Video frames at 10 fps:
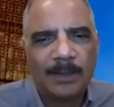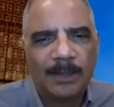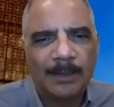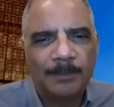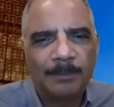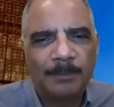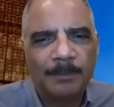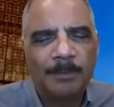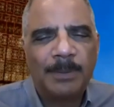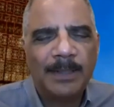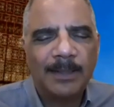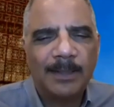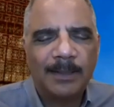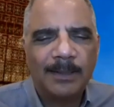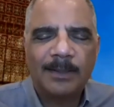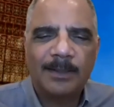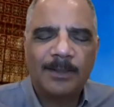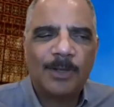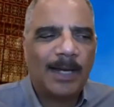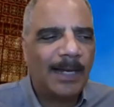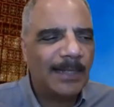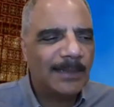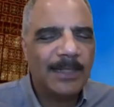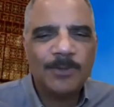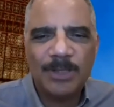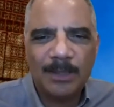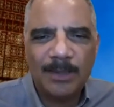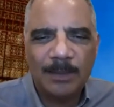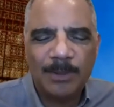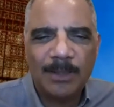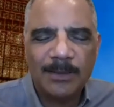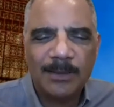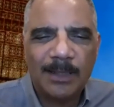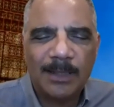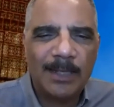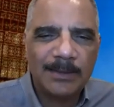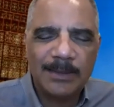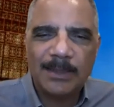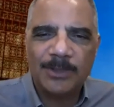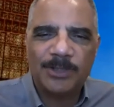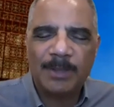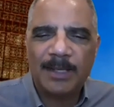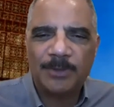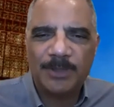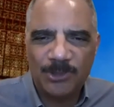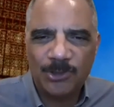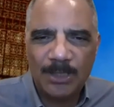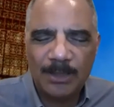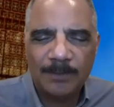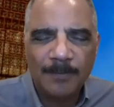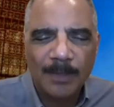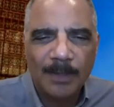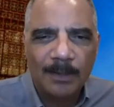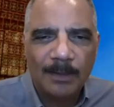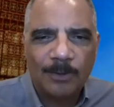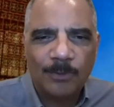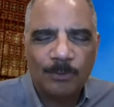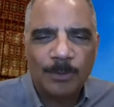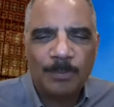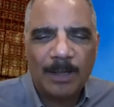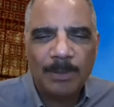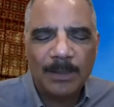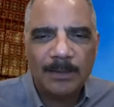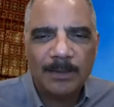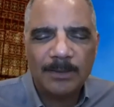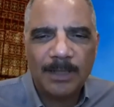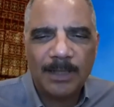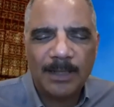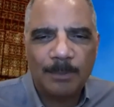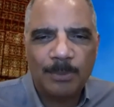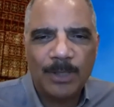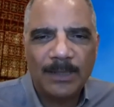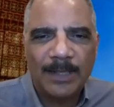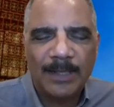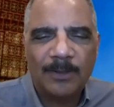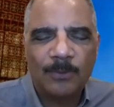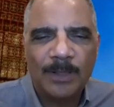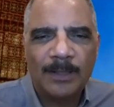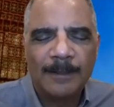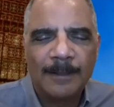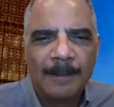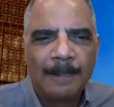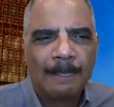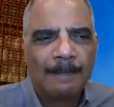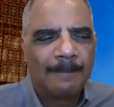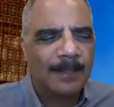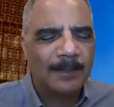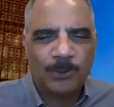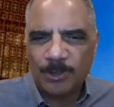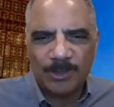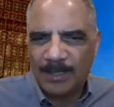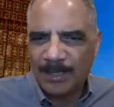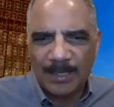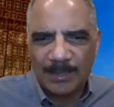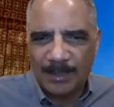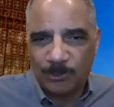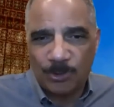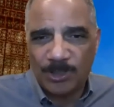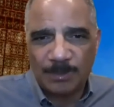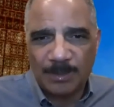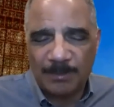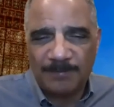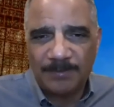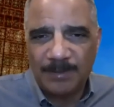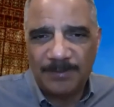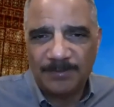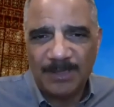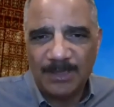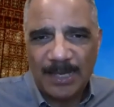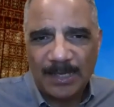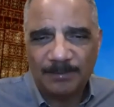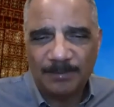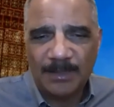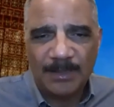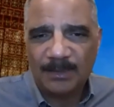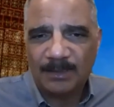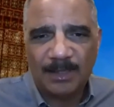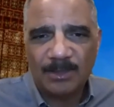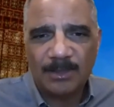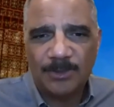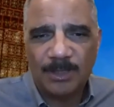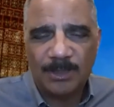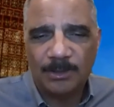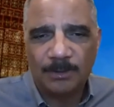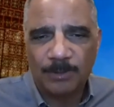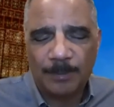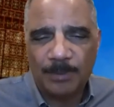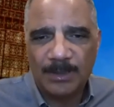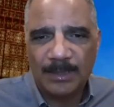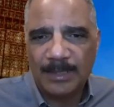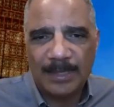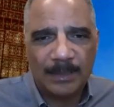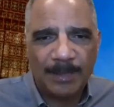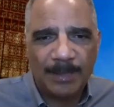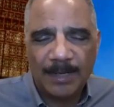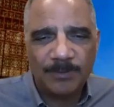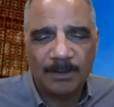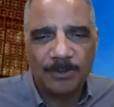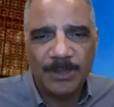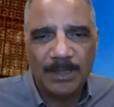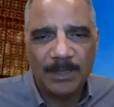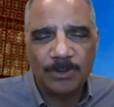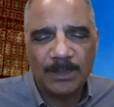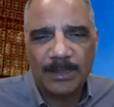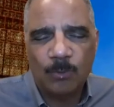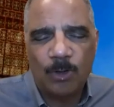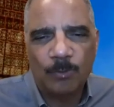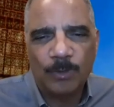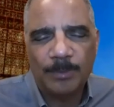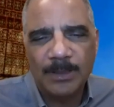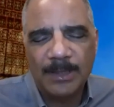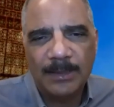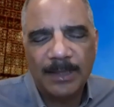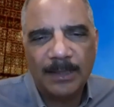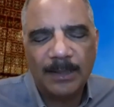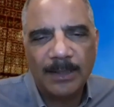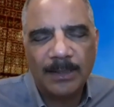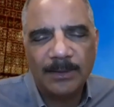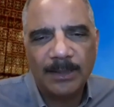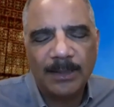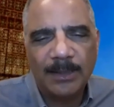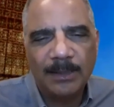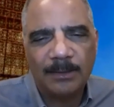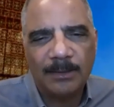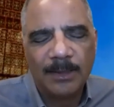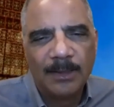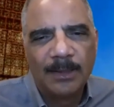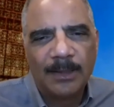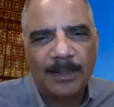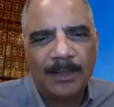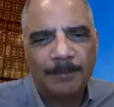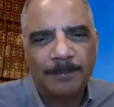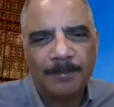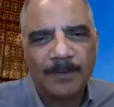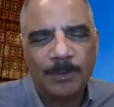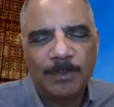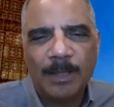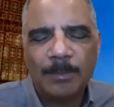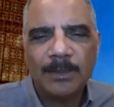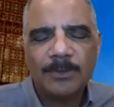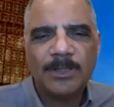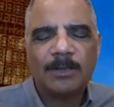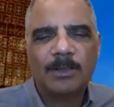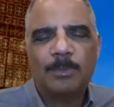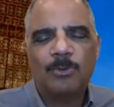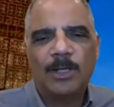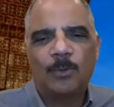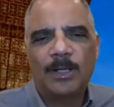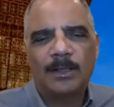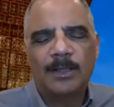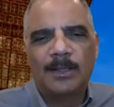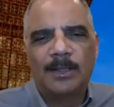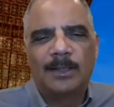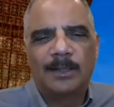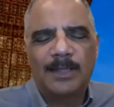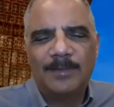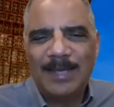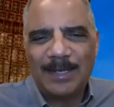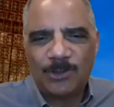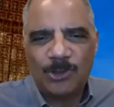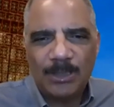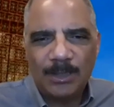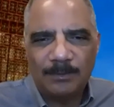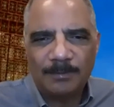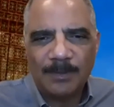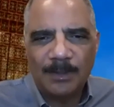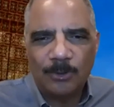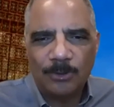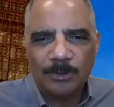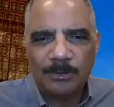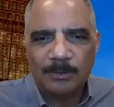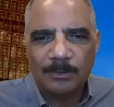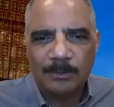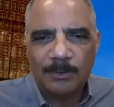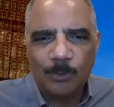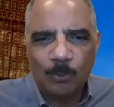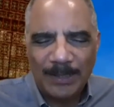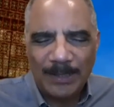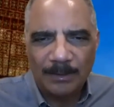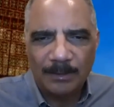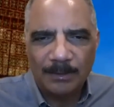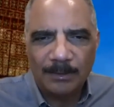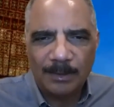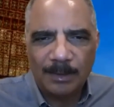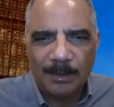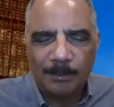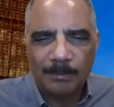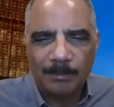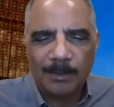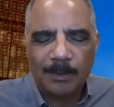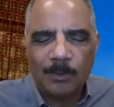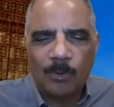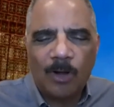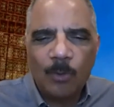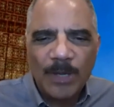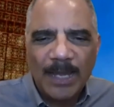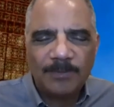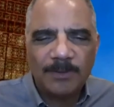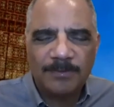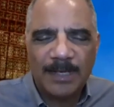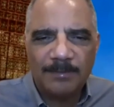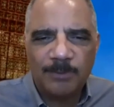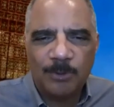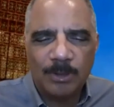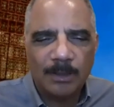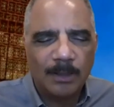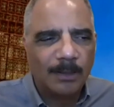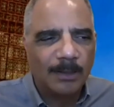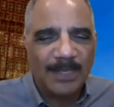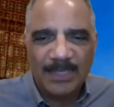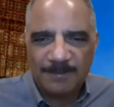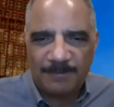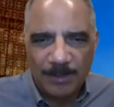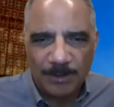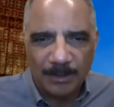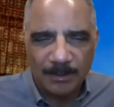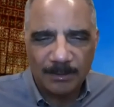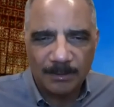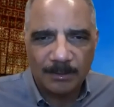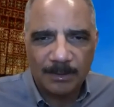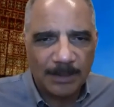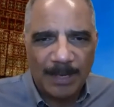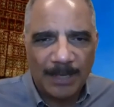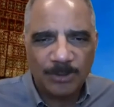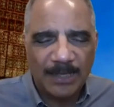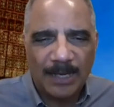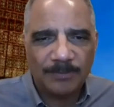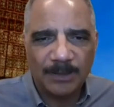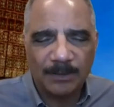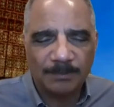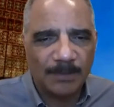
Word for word: Um, but you know, it's an interesting thing because, uh, as I said, gerrymandering is cheating. Republicans are at, at a point now where uh, Georgia, again, Georgia's become a 50 50 state, and yet the legislature doesn't represent that. And I bet after the redistricting, it won't represent that as either. Um, Republicans are now at a point where they've got to cheat in order to win. Um, all we have to fight for is fairness, because I'm actually confident.